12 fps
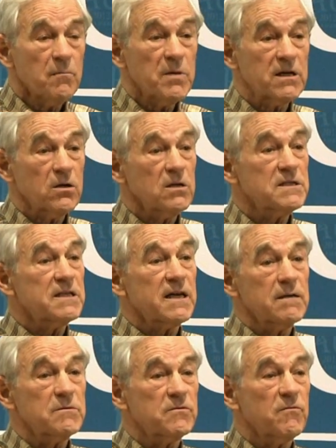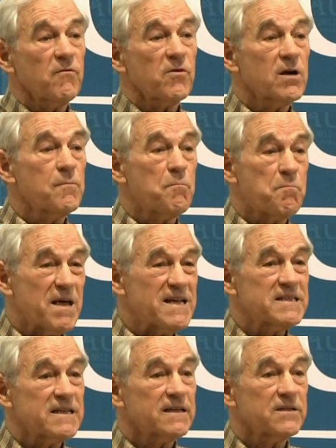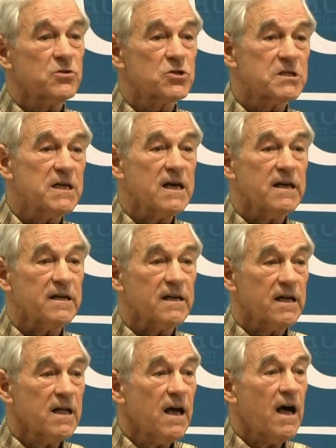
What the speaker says: because it comes from a very basic understanding.